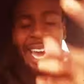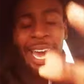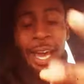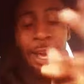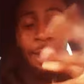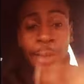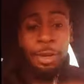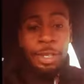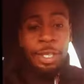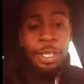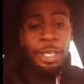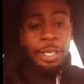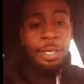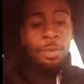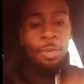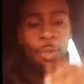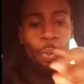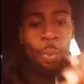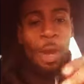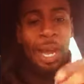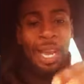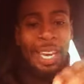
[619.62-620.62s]
energy
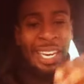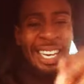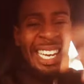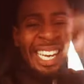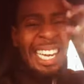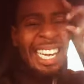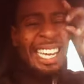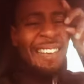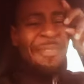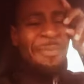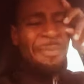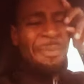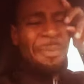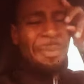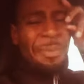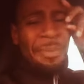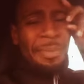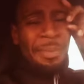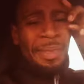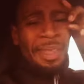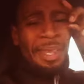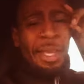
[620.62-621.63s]
when
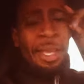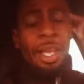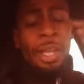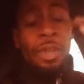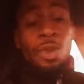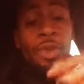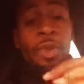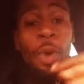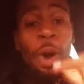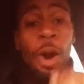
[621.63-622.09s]
you